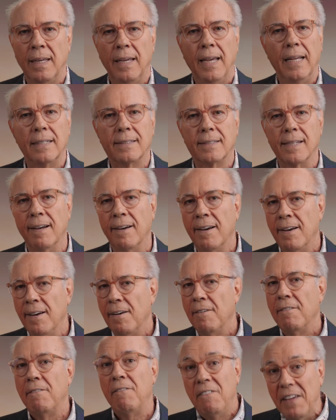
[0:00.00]
It's a
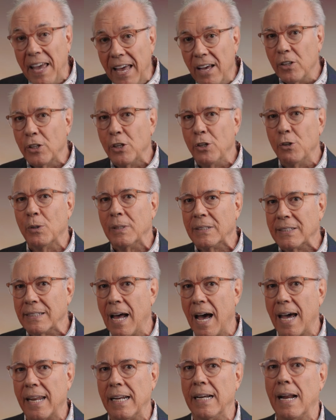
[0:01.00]
failure is
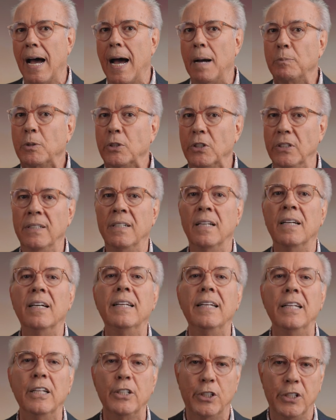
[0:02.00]
not an option
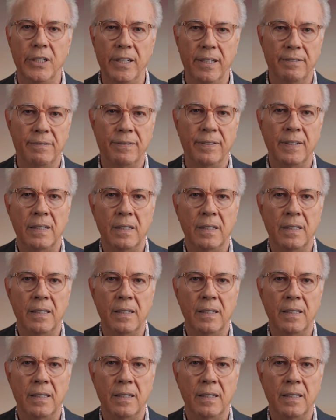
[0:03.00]
initiative.